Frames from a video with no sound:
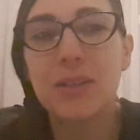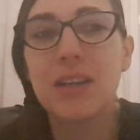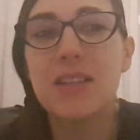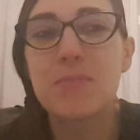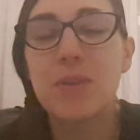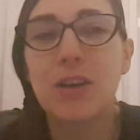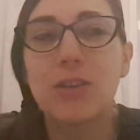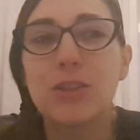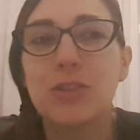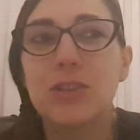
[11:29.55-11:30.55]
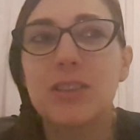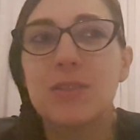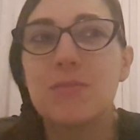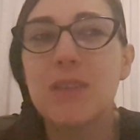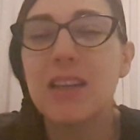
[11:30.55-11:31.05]
It's because
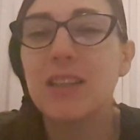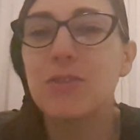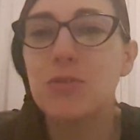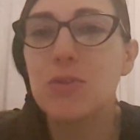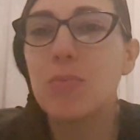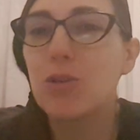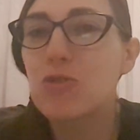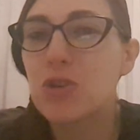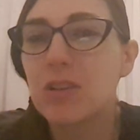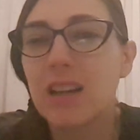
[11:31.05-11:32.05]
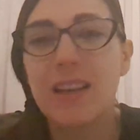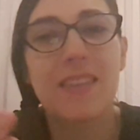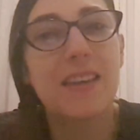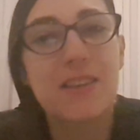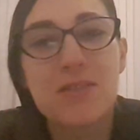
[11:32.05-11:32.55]
I get too emotional. I
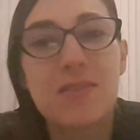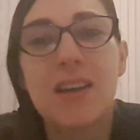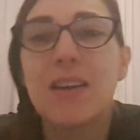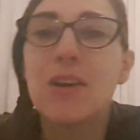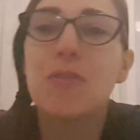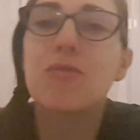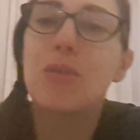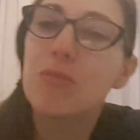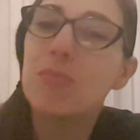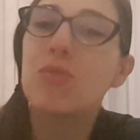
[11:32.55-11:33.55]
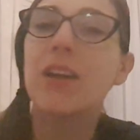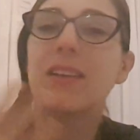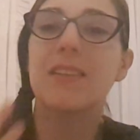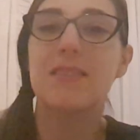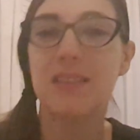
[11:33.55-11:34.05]
think it's from the
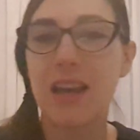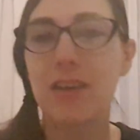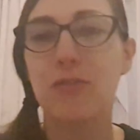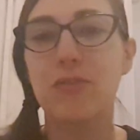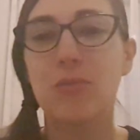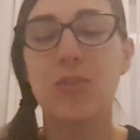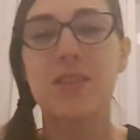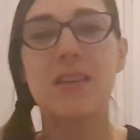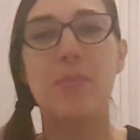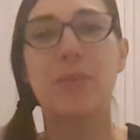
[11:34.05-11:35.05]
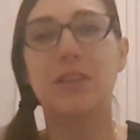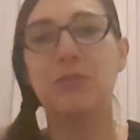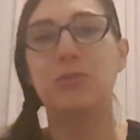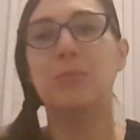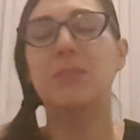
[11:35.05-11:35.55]
pregnancy and from what's happening
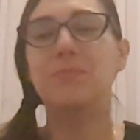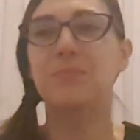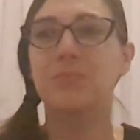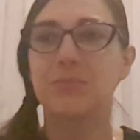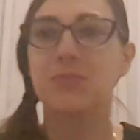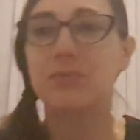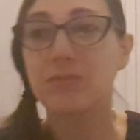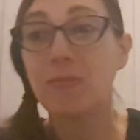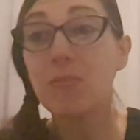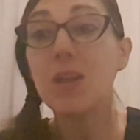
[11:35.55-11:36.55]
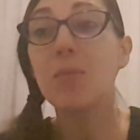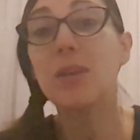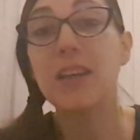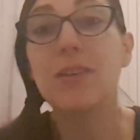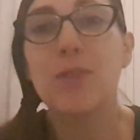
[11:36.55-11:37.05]
to me.
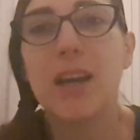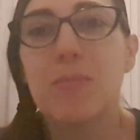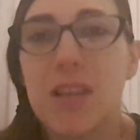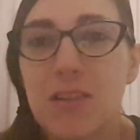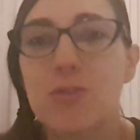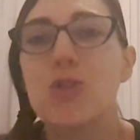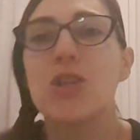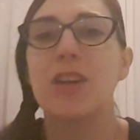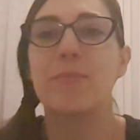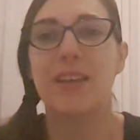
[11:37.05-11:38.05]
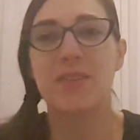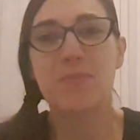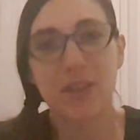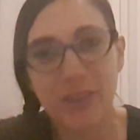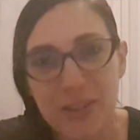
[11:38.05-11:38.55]
But anyway, I'm here to share my
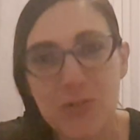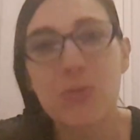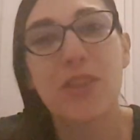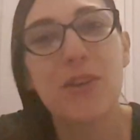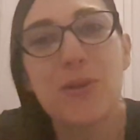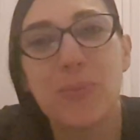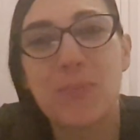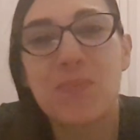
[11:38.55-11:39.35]
experience with you.